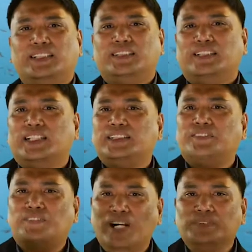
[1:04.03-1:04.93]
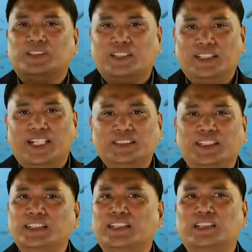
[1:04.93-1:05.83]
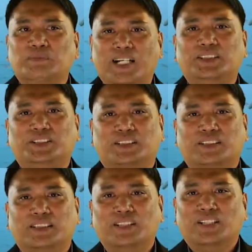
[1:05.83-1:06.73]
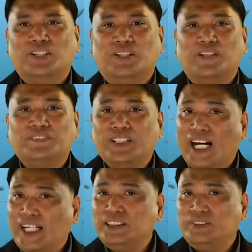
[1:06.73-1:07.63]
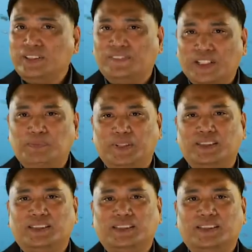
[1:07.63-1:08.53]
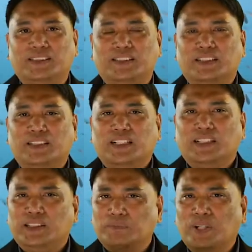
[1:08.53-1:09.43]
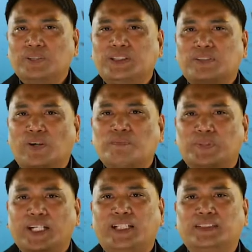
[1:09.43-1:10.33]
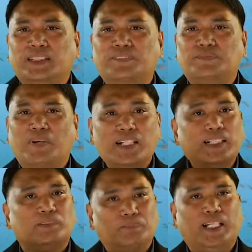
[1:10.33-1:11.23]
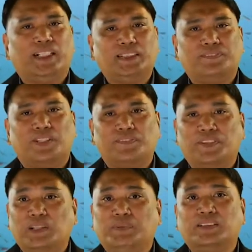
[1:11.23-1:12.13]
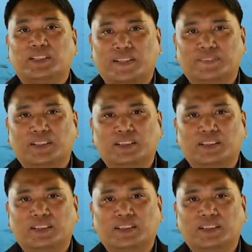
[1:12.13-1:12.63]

is the founder and general manager of Guide to the Philippines, the most comprehensive marketplace for Philippine travel,